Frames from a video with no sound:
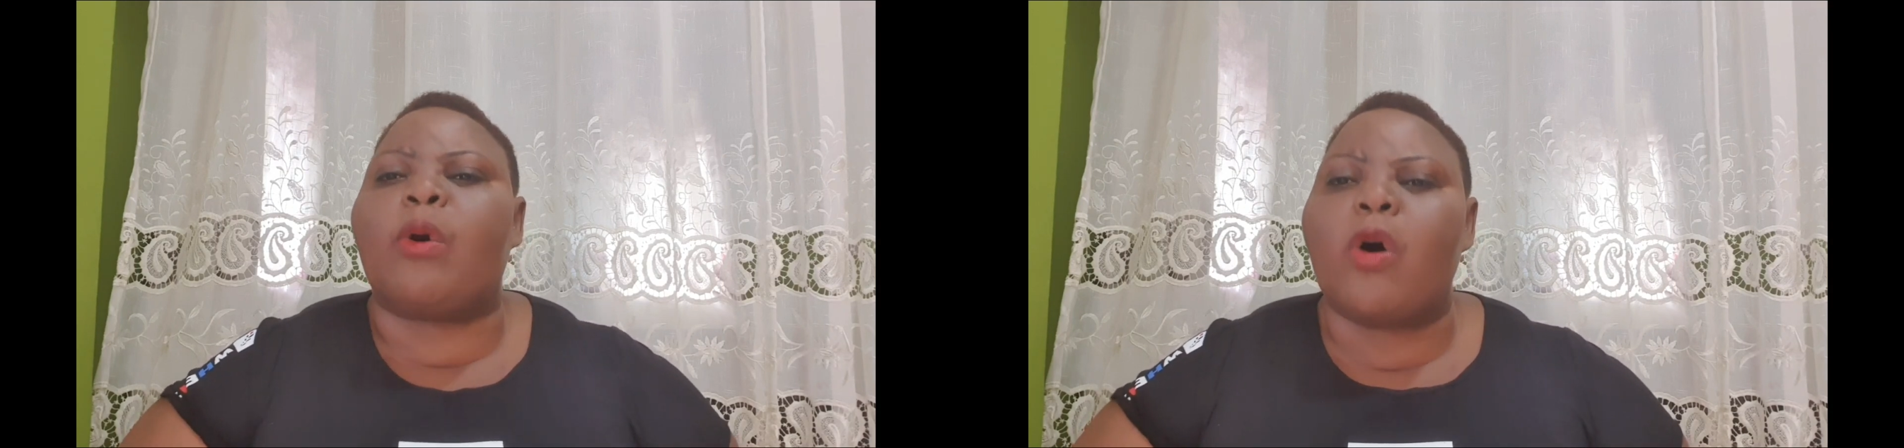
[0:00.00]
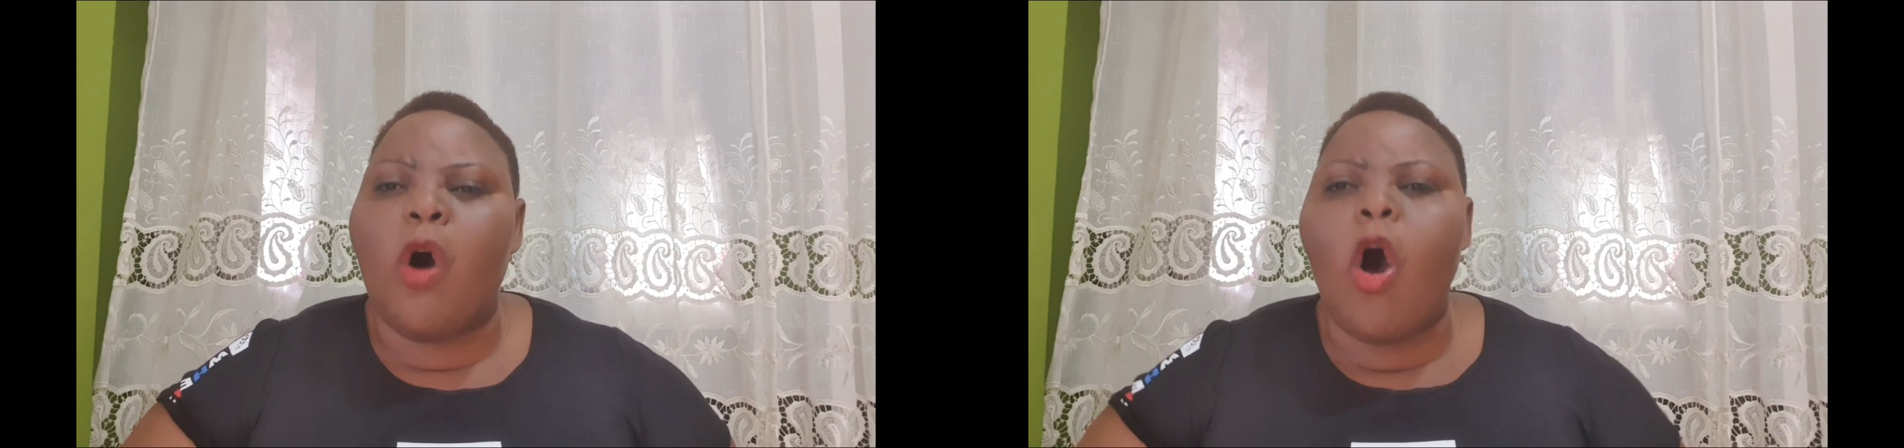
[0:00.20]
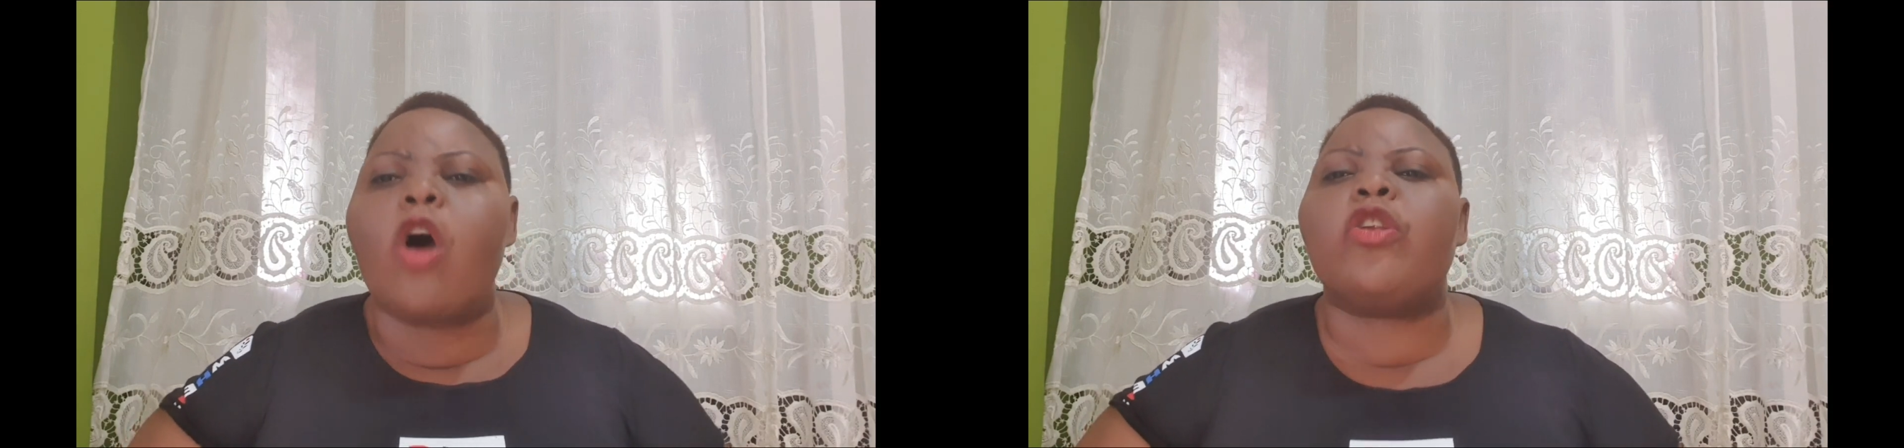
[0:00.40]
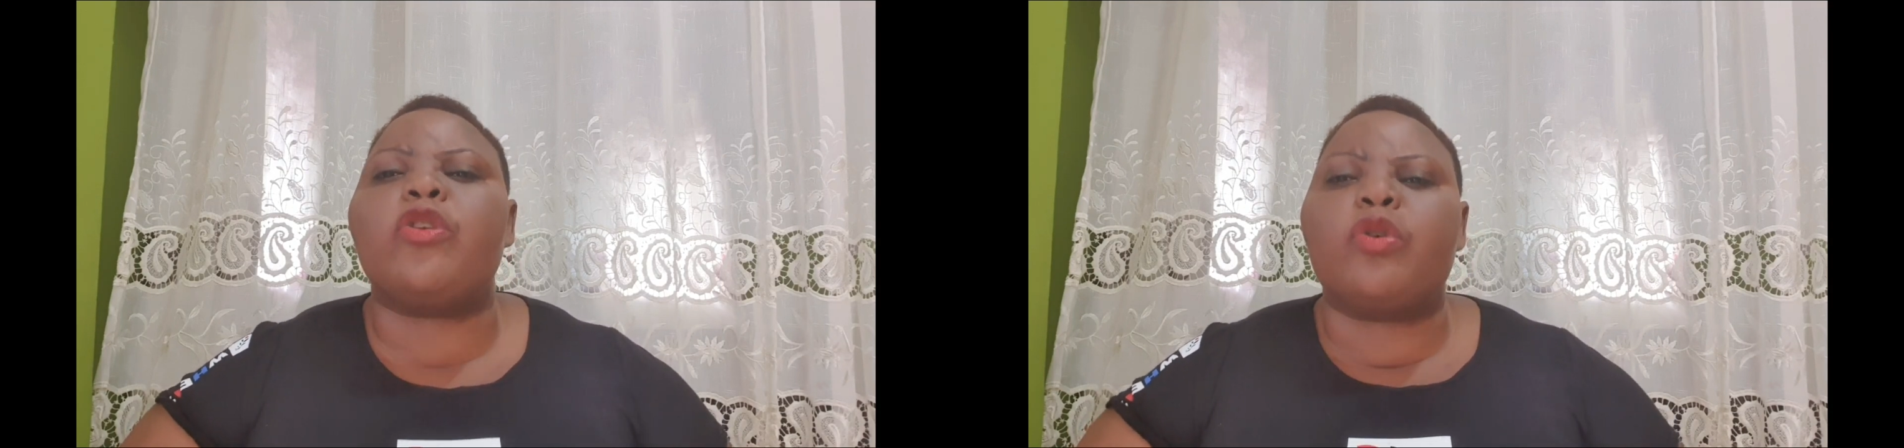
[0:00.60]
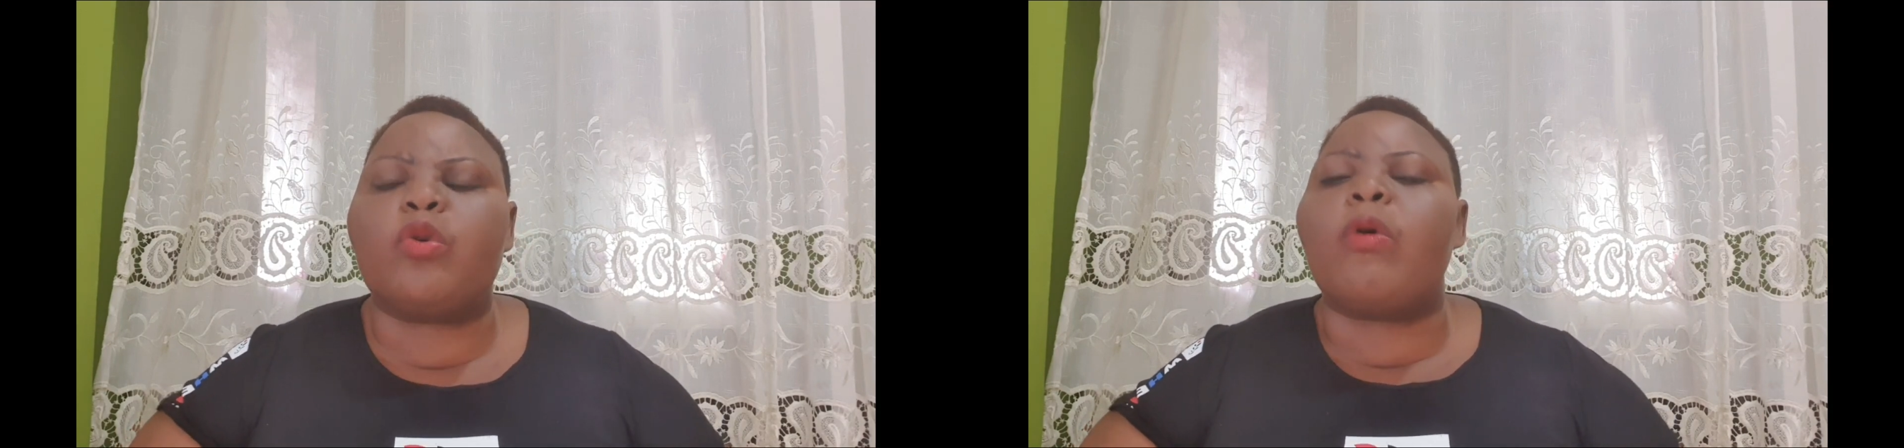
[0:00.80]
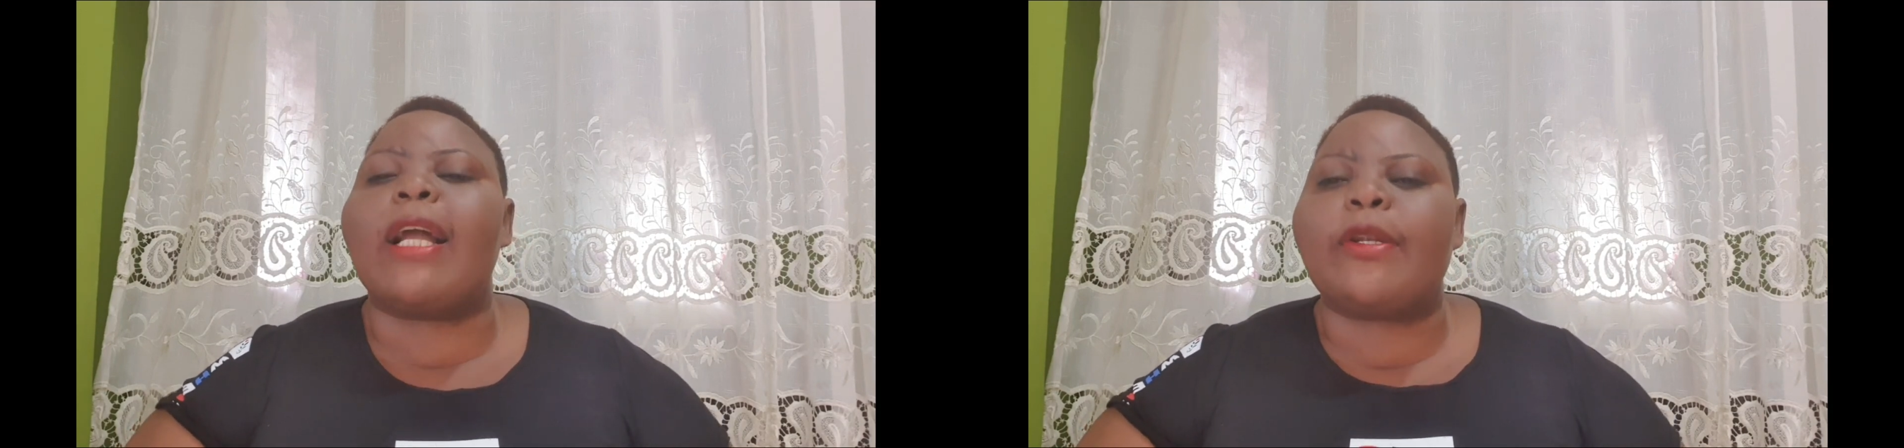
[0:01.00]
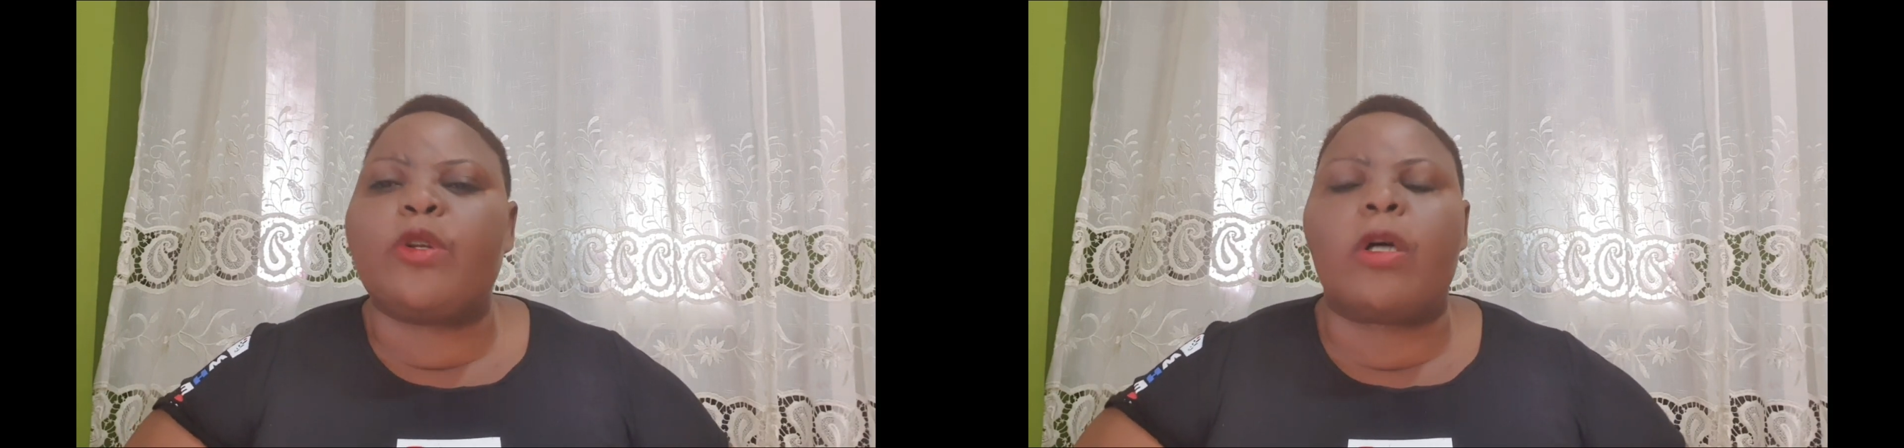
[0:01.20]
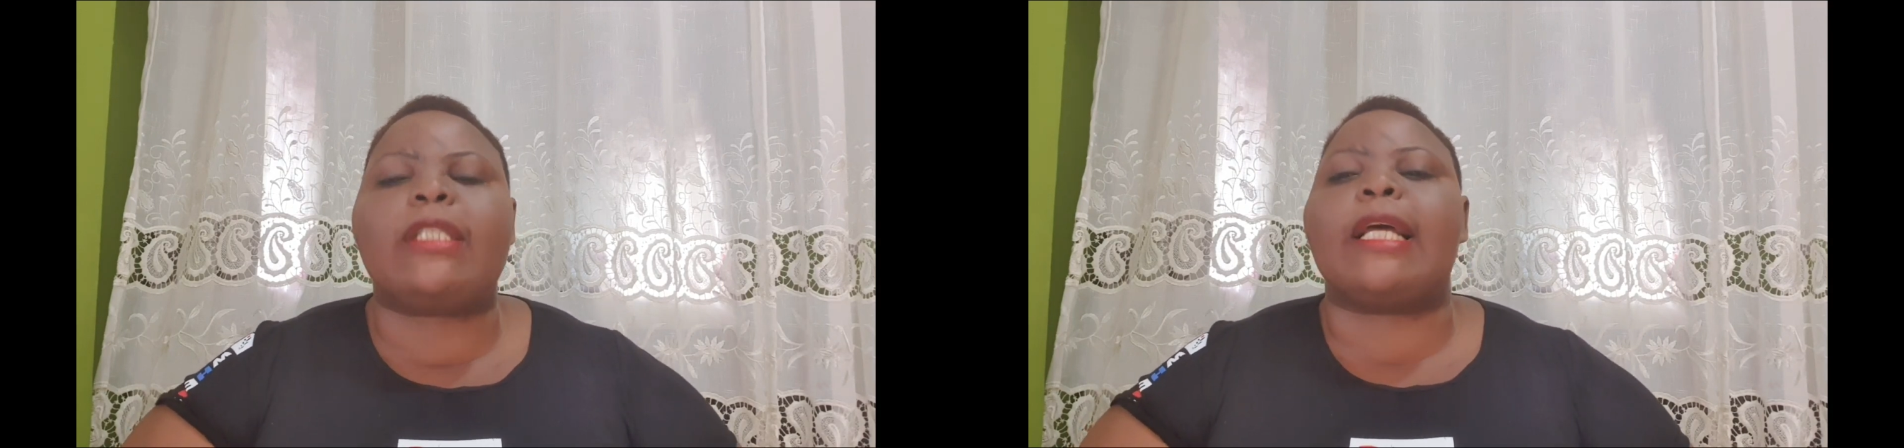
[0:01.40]
on your
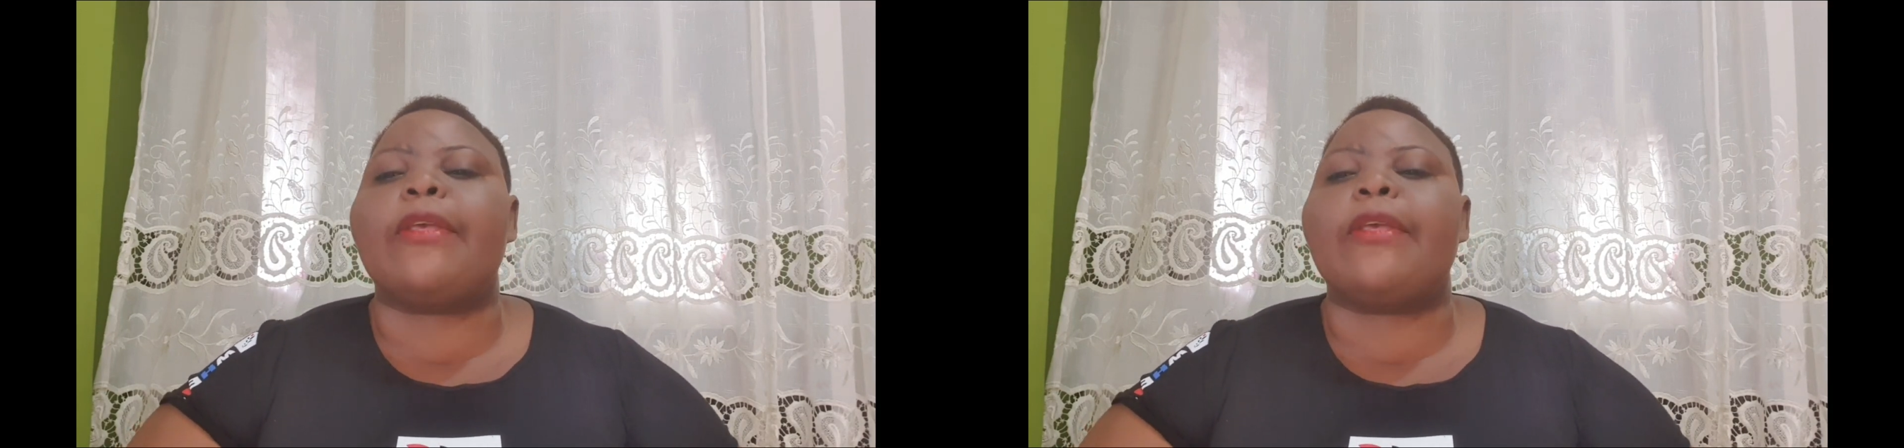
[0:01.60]
daughter.